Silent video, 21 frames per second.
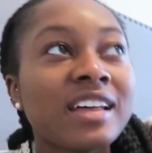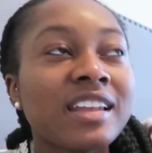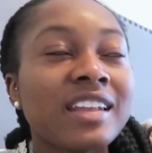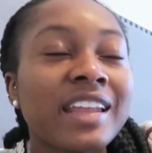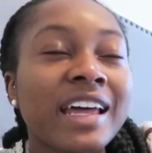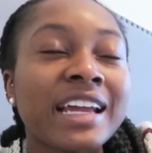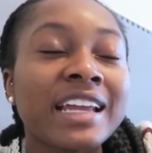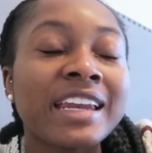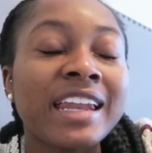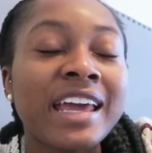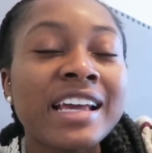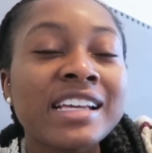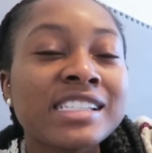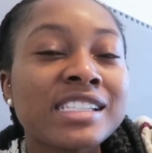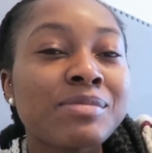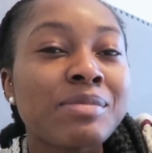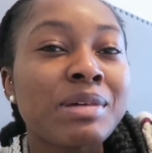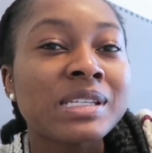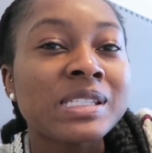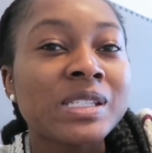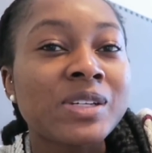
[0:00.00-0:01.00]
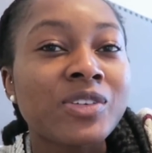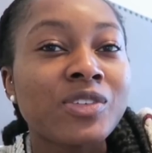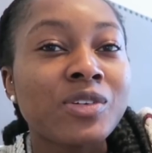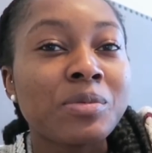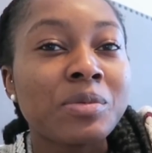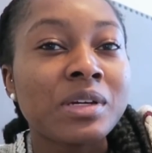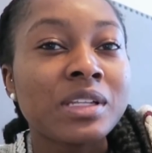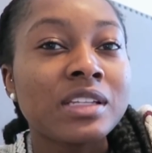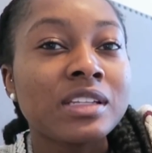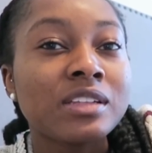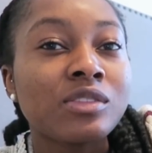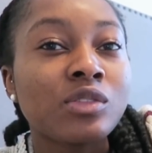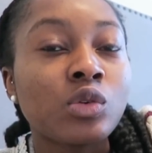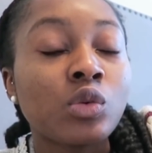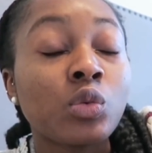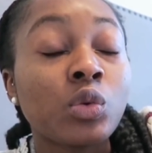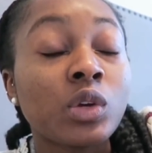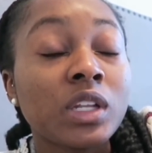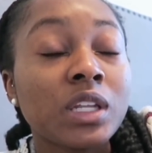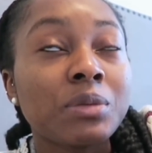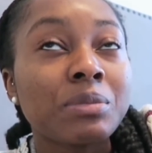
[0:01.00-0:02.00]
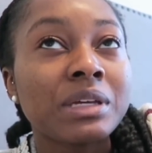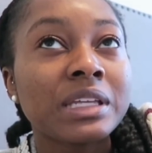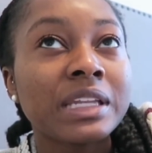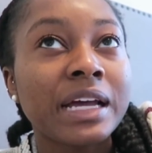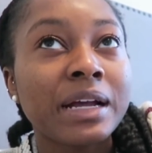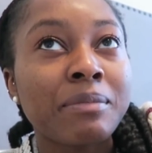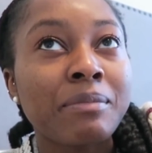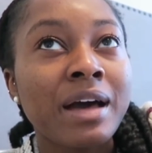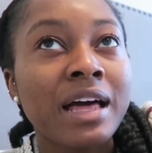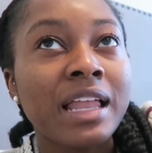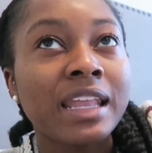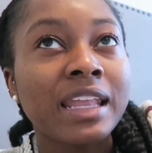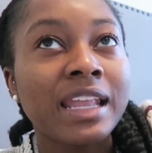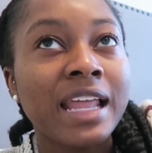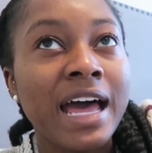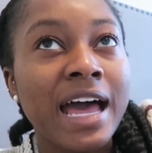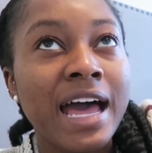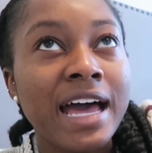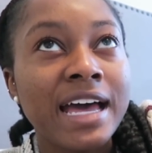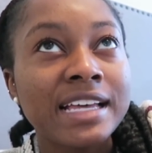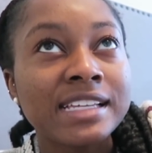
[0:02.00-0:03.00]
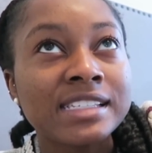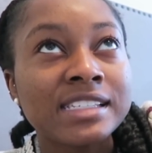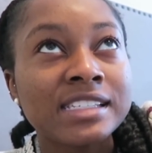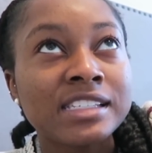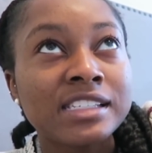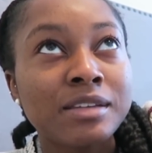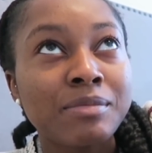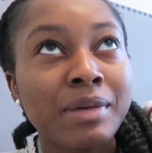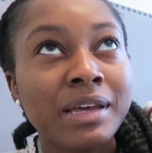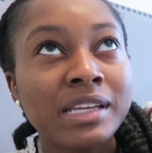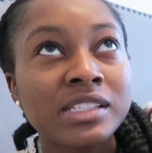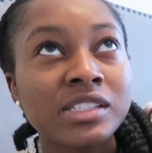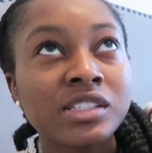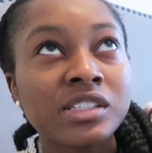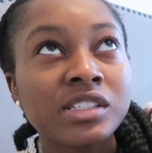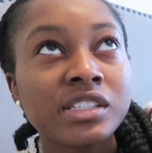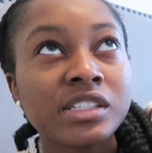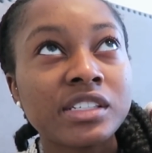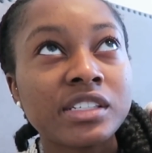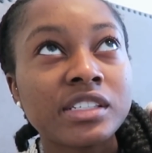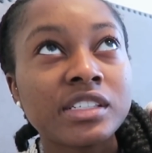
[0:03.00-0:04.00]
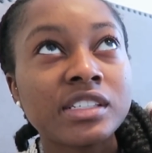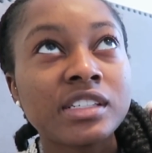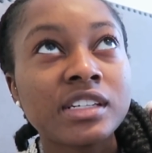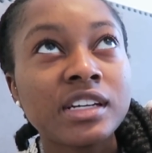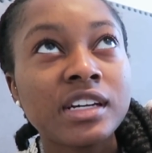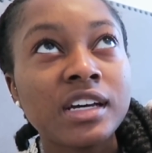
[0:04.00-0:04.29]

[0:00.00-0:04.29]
like next semester will, will really be like my last semester